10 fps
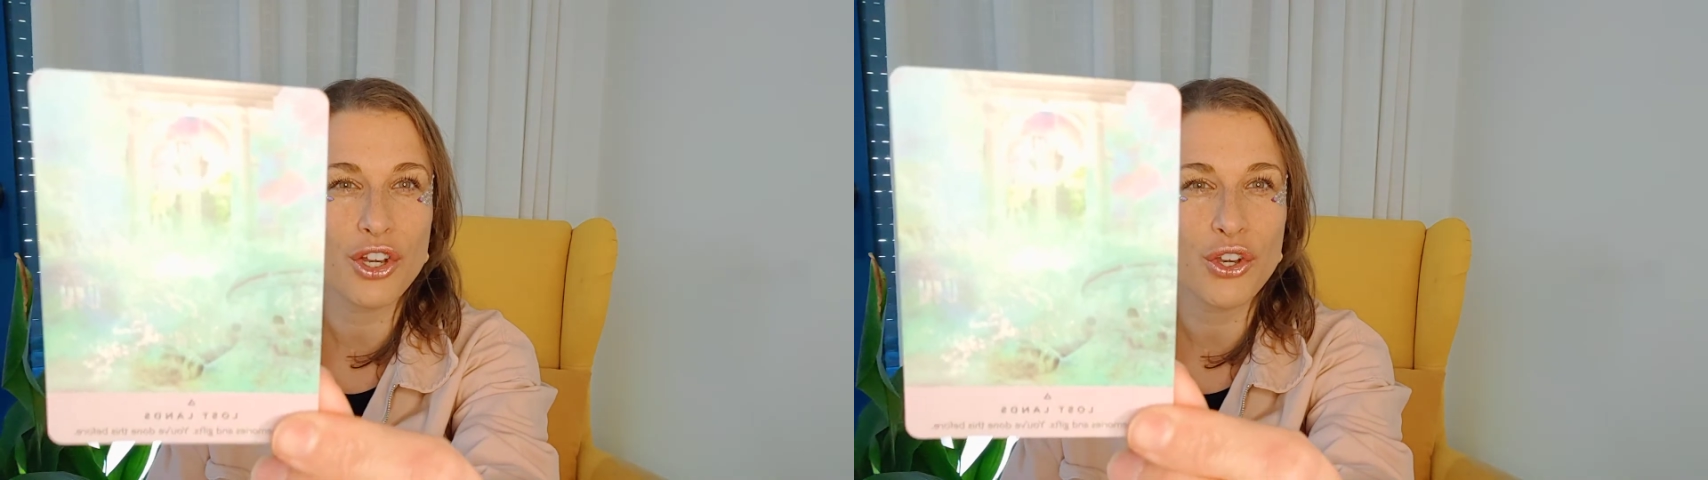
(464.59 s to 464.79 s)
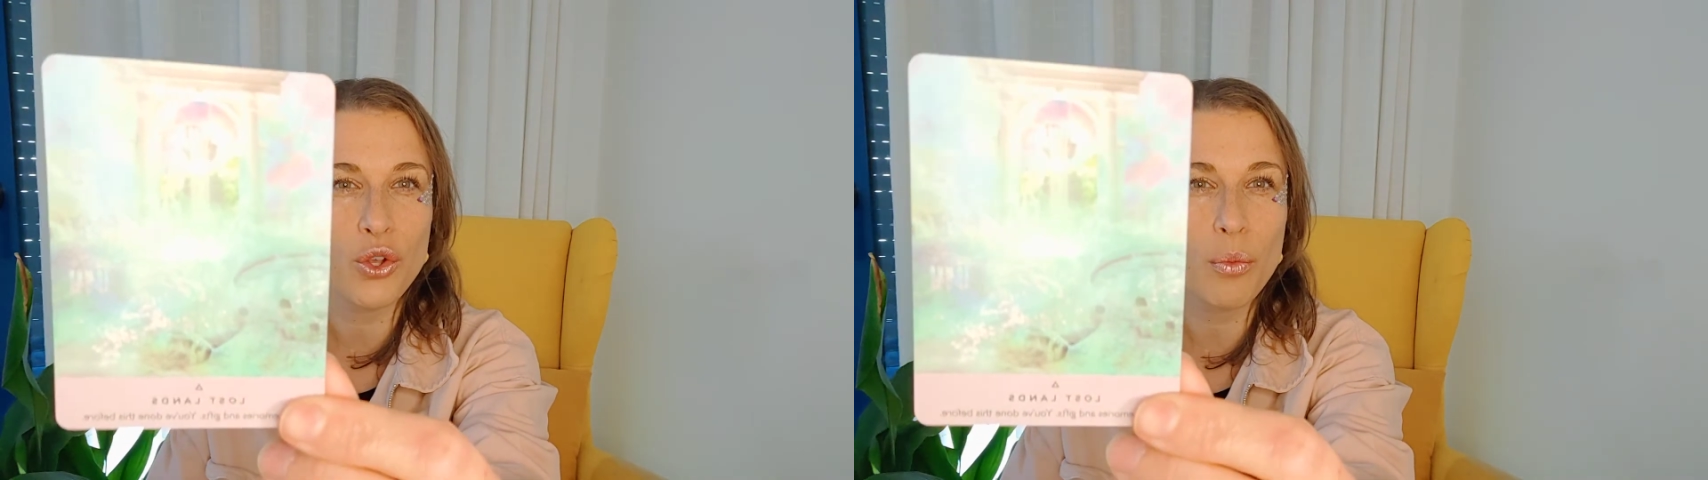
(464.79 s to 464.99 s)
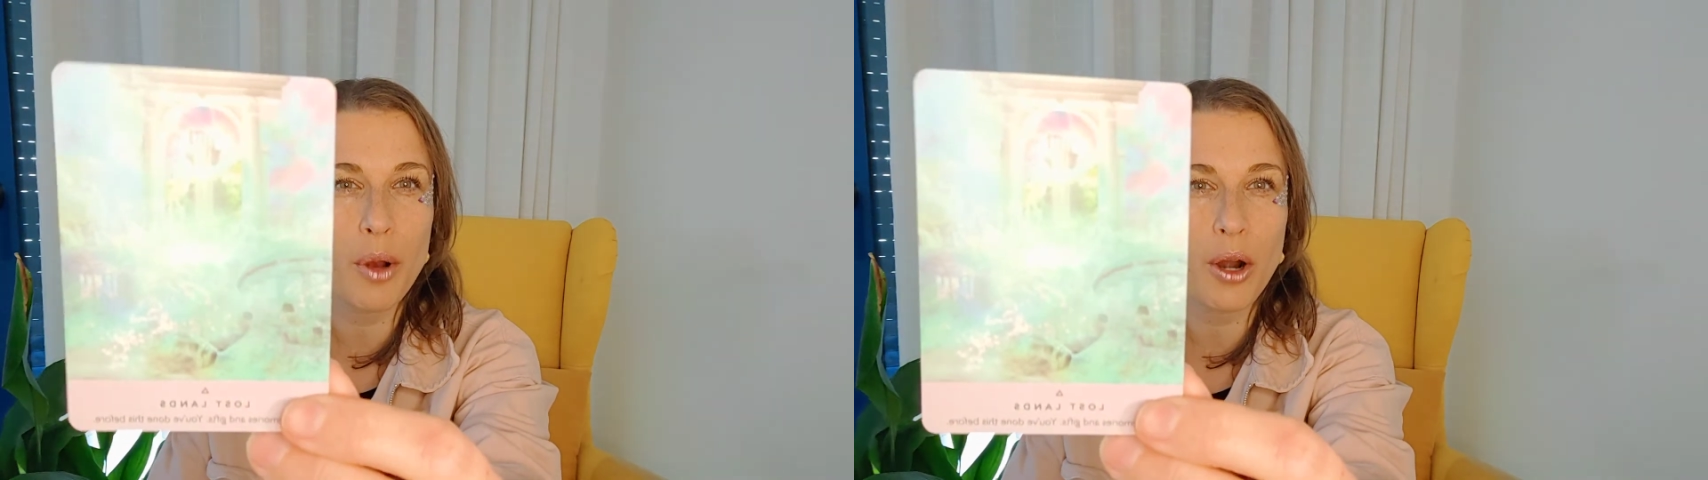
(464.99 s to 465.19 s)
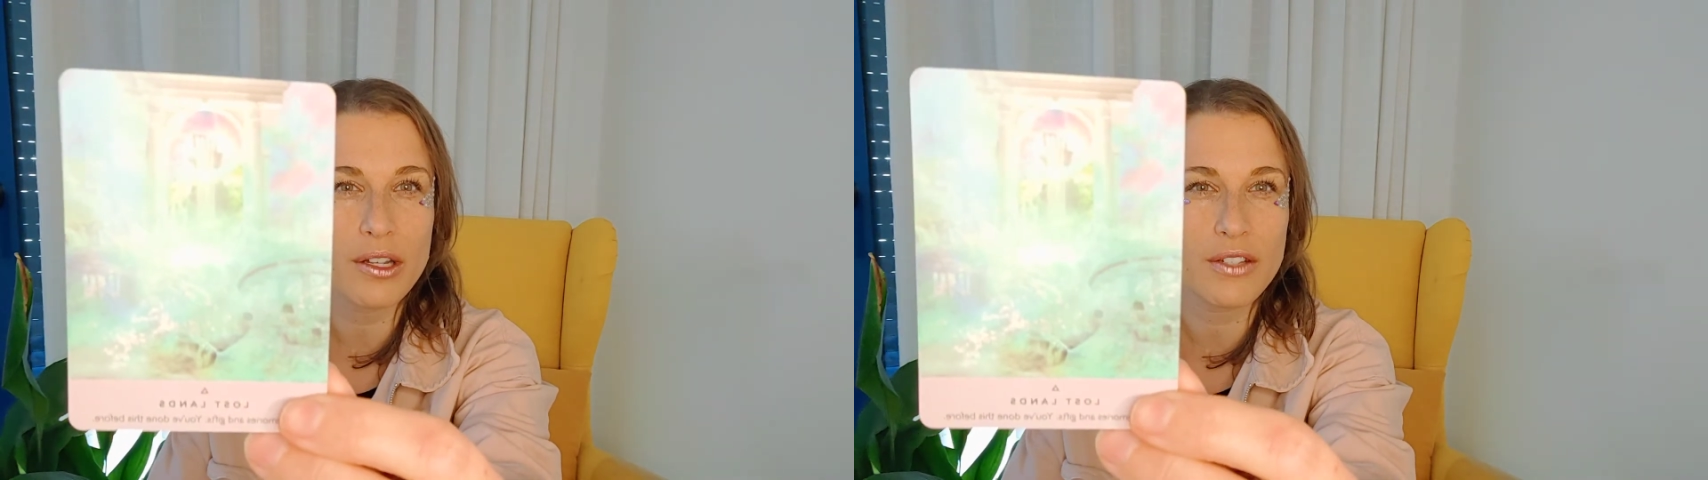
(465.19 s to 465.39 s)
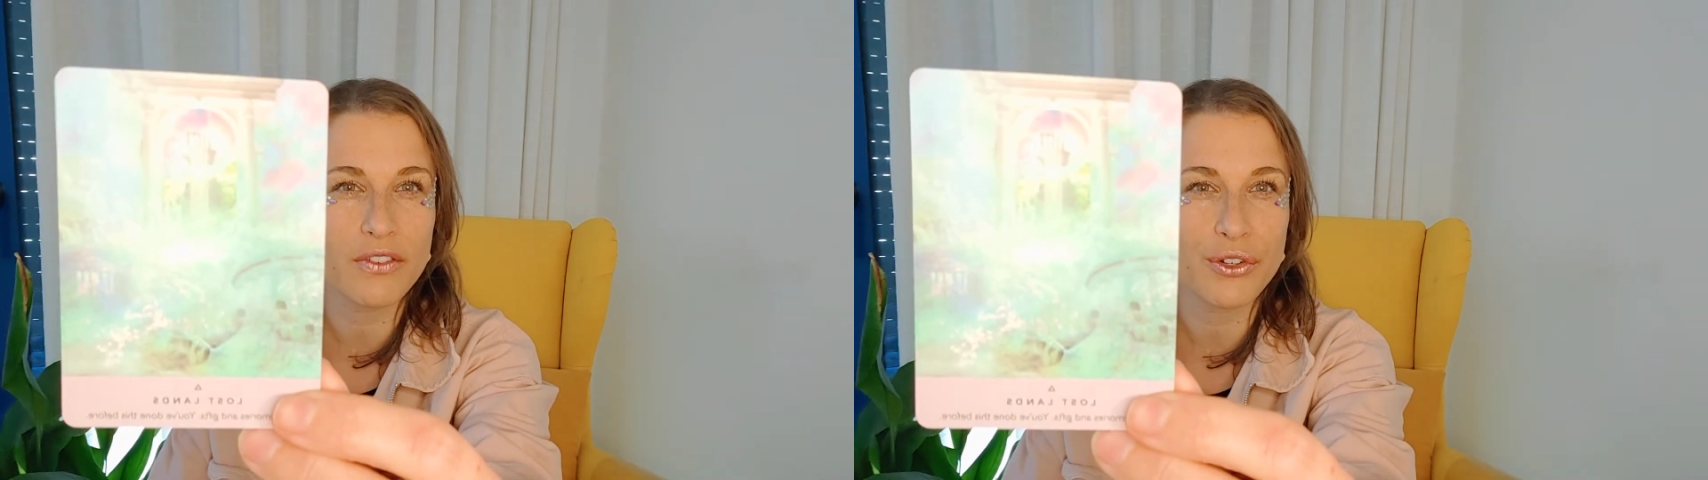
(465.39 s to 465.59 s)
new
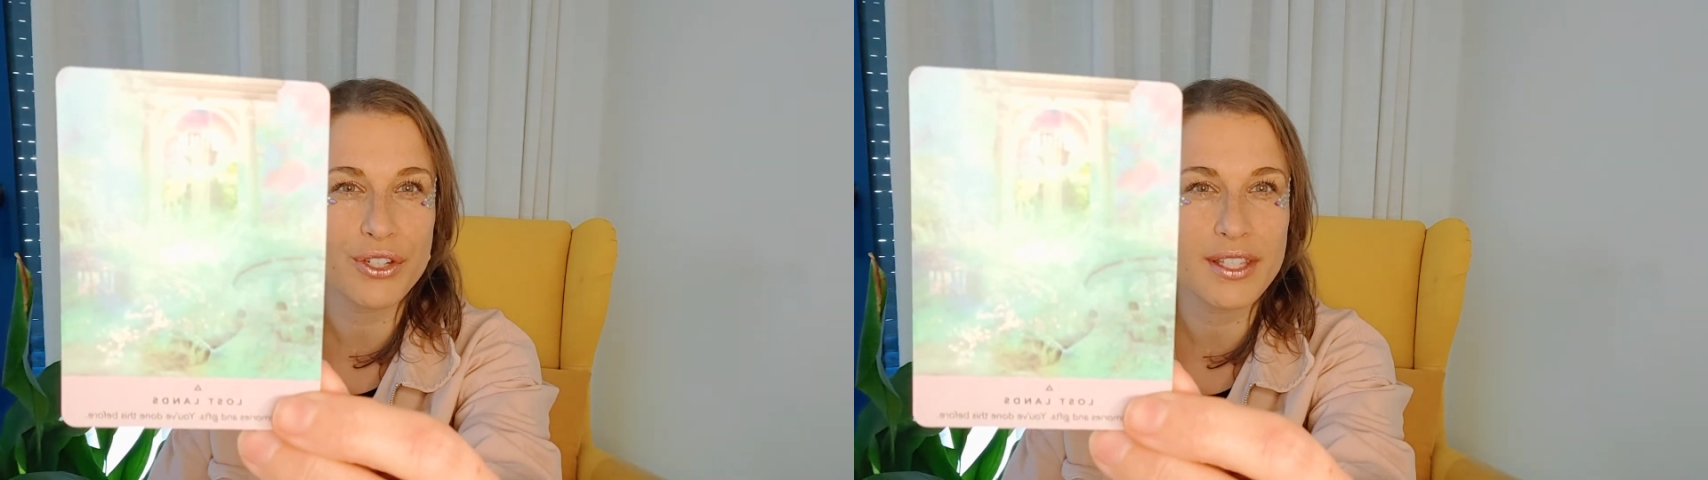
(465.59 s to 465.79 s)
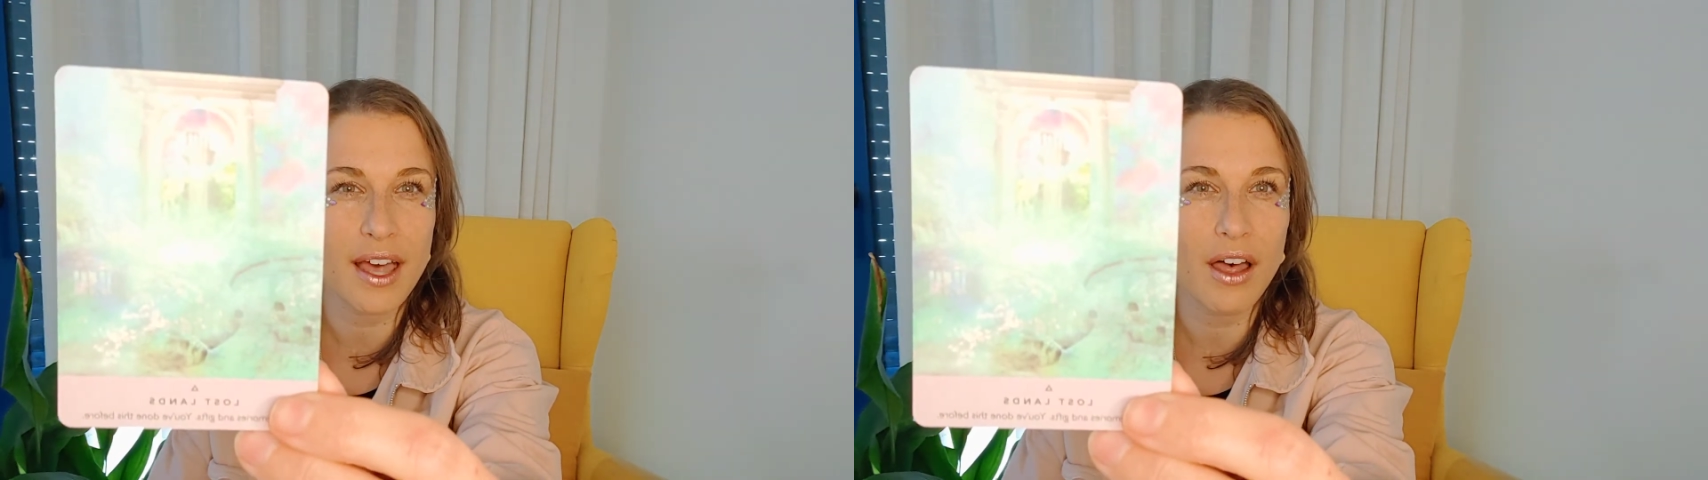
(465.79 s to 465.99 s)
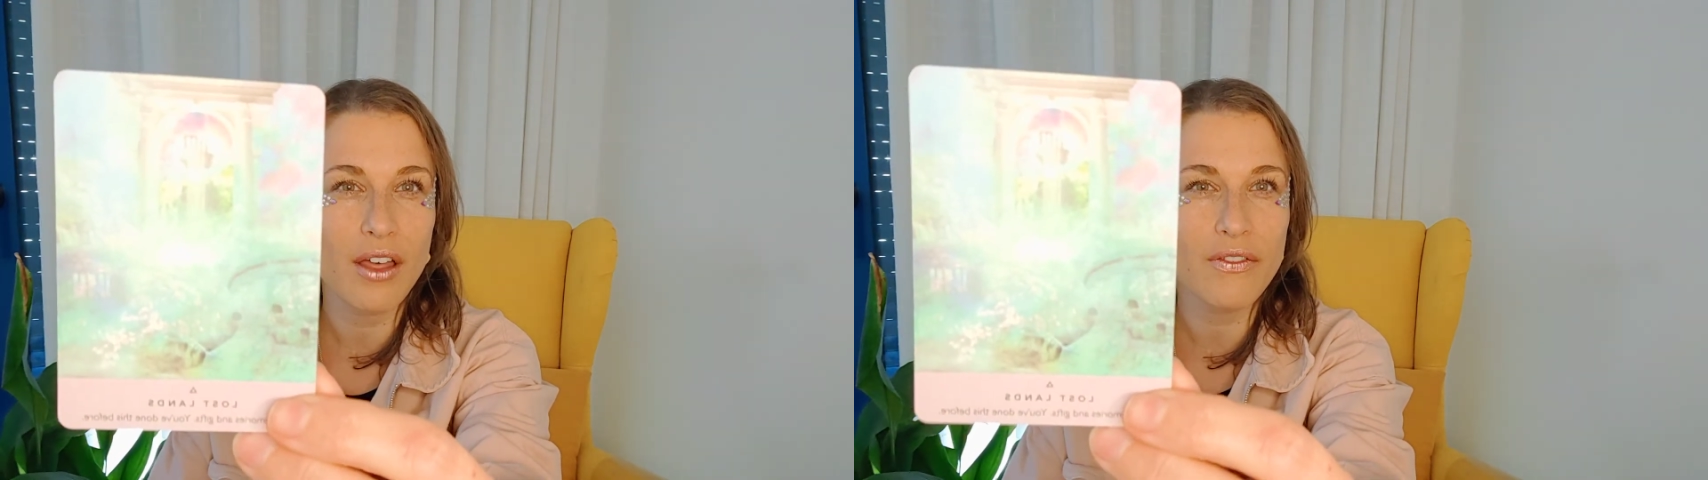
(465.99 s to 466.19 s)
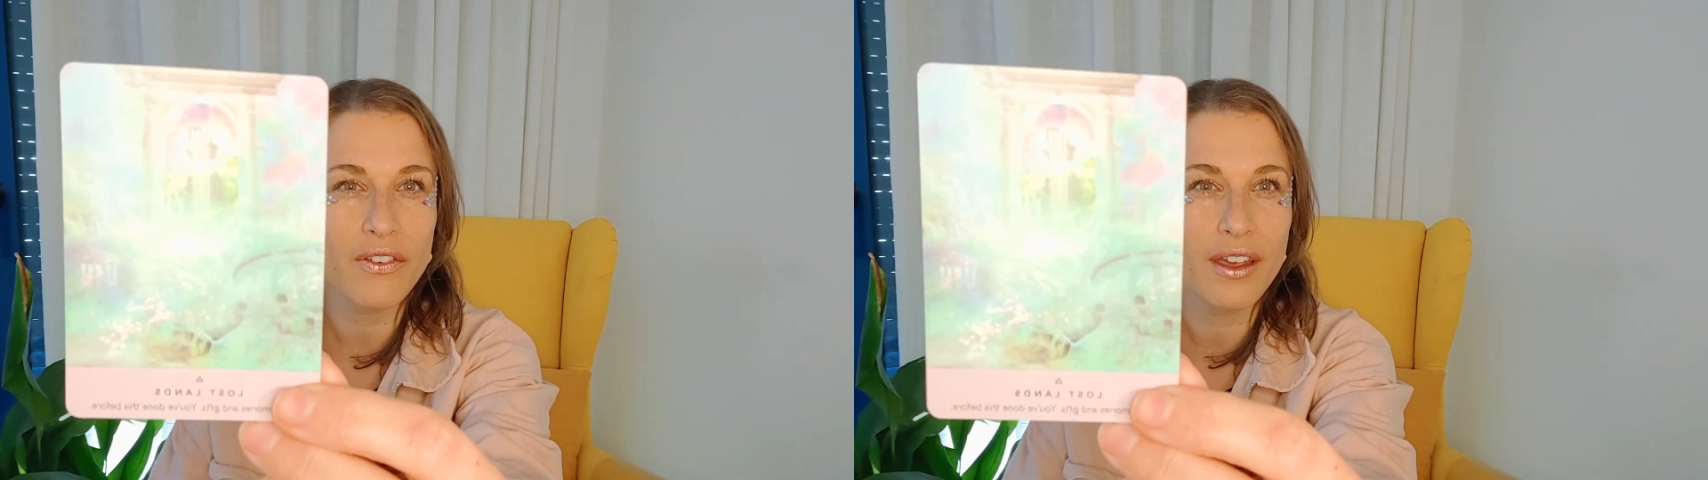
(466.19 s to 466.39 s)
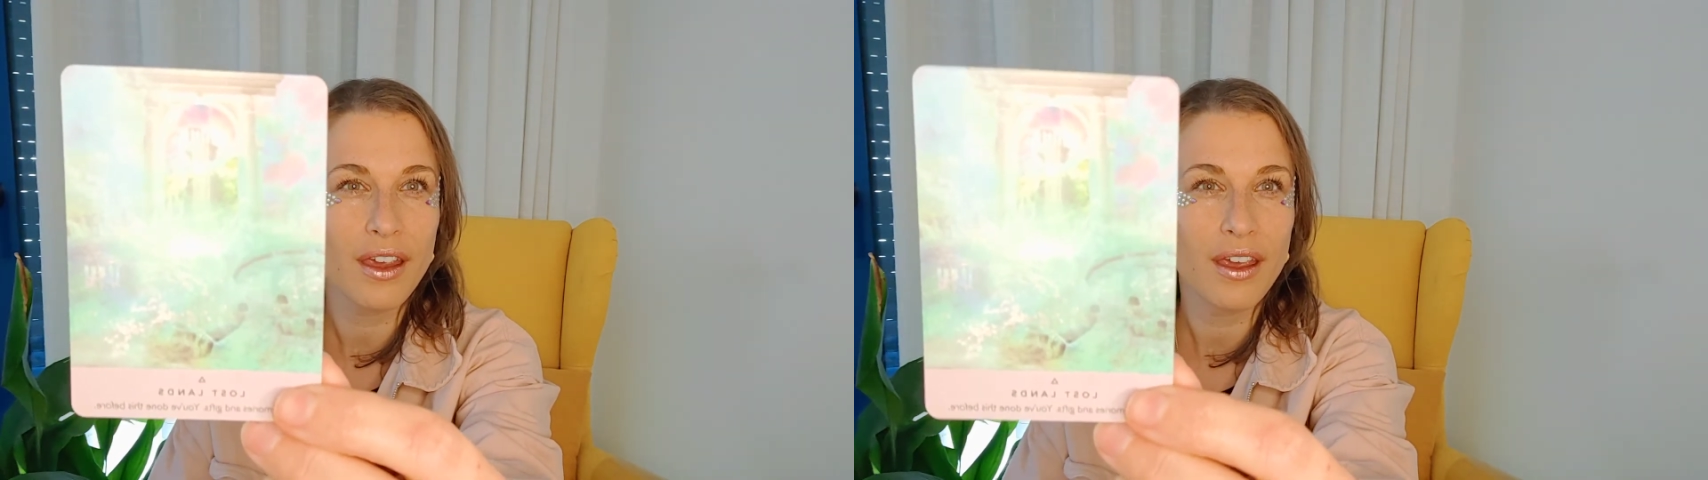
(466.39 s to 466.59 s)
parts of yourself.